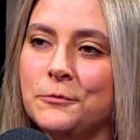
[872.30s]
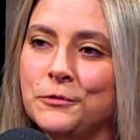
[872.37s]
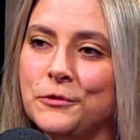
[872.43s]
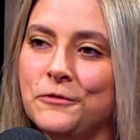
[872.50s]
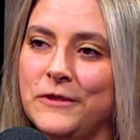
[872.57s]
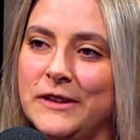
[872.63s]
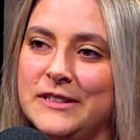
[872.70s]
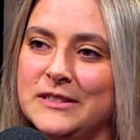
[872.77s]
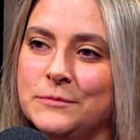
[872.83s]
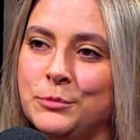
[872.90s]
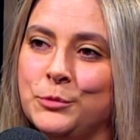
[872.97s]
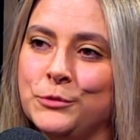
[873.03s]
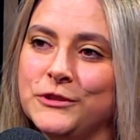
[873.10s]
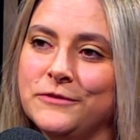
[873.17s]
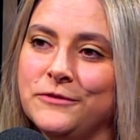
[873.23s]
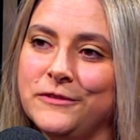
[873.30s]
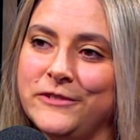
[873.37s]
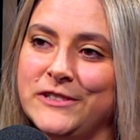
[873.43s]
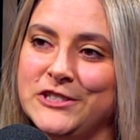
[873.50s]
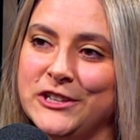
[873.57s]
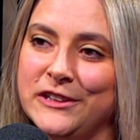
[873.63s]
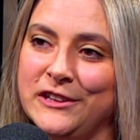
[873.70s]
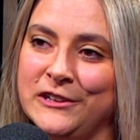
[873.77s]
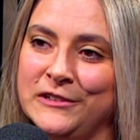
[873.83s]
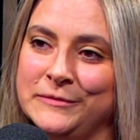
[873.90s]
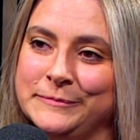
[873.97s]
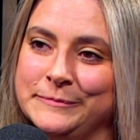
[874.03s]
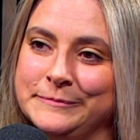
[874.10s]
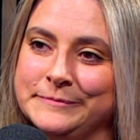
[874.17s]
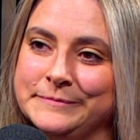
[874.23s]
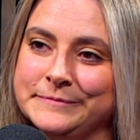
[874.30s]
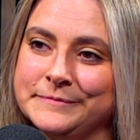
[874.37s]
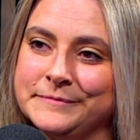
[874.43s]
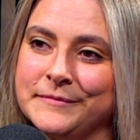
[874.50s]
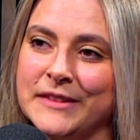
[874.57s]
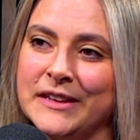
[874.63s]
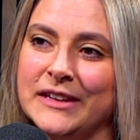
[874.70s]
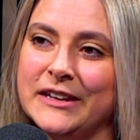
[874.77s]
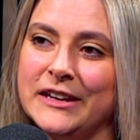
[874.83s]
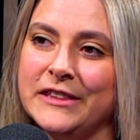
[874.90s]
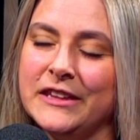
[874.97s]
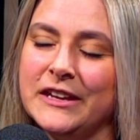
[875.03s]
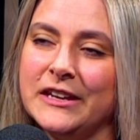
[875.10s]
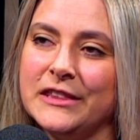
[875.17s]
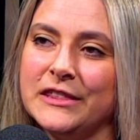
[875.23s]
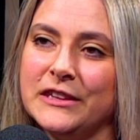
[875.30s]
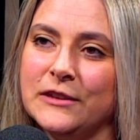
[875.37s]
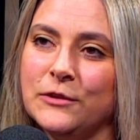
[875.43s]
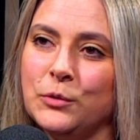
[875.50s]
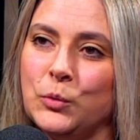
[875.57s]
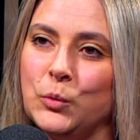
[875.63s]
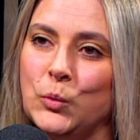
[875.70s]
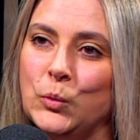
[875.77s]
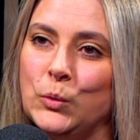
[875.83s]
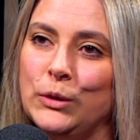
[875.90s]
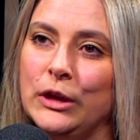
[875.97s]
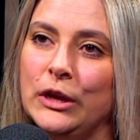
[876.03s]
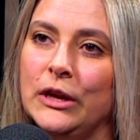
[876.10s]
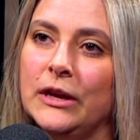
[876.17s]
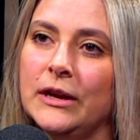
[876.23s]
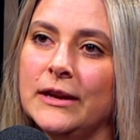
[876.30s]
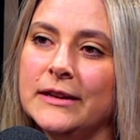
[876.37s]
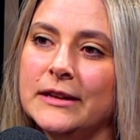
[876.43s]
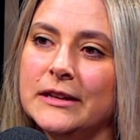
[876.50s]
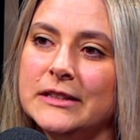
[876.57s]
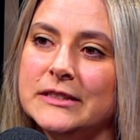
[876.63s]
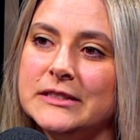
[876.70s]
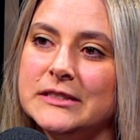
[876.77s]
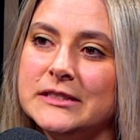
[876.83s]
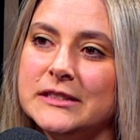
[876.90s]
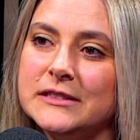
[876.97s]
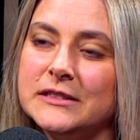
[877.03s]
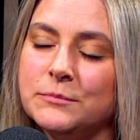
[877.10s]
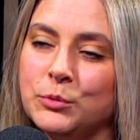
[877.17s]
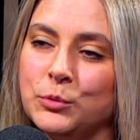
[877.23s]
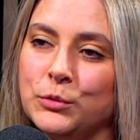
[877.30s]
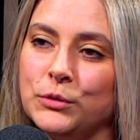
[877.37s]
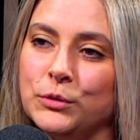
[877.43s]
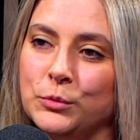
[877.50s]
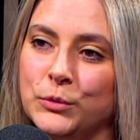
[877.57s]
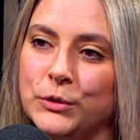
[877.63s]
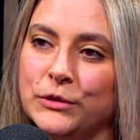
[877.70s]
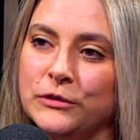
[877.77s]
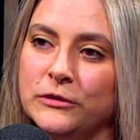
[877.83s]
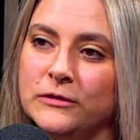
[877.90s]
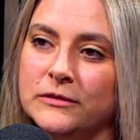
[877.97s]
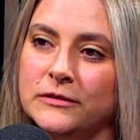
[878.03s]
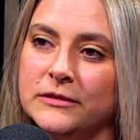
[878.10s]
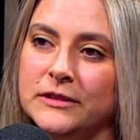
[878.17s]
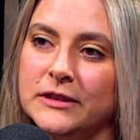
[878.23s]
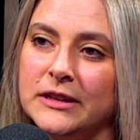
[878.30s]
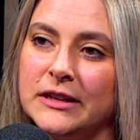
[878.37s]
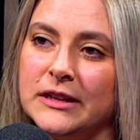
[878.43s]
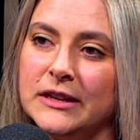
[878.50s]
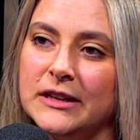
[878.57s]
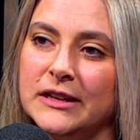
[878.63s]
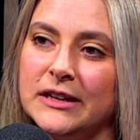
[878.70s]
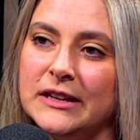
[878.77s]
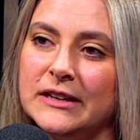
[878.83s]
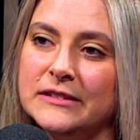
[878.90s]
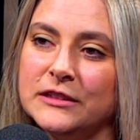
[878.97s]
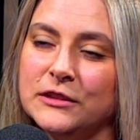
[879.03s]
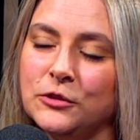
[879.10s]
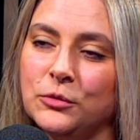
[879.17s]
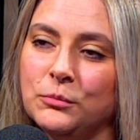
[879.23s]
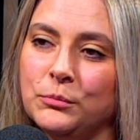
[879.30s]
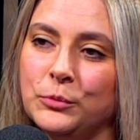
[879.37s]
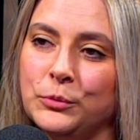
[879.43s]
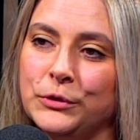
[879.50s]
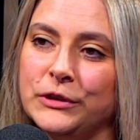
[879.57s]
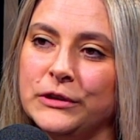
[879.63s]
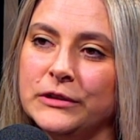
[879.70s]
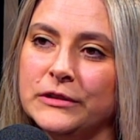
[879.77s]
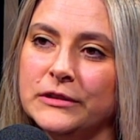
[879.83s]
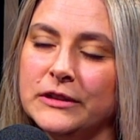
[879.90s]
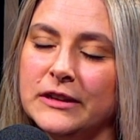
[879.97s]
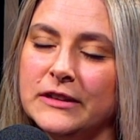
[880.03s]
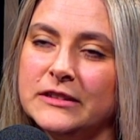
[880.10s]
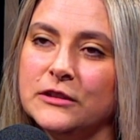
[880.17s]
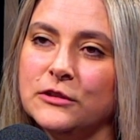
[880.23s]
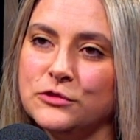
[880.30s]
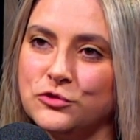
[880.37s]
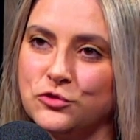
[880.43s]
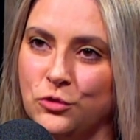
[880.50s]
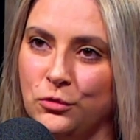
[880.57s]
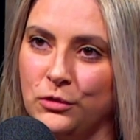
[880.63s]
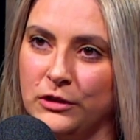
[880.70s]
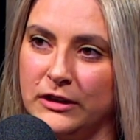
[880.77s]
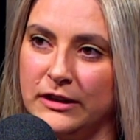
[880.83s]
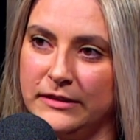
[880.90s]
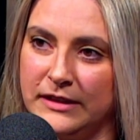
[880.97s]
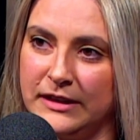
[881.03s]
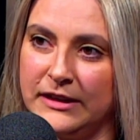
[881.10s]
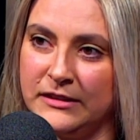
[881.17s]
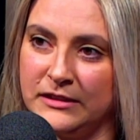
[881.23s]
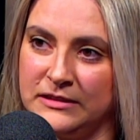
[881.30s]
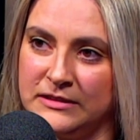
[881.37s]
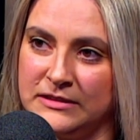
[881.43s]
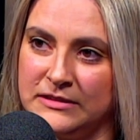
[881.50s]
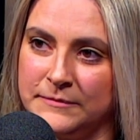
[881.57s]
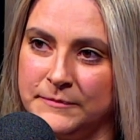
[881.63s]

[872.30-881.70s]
all very supportive of each other. And I think the whole support local is a lot stronger in the Highlands.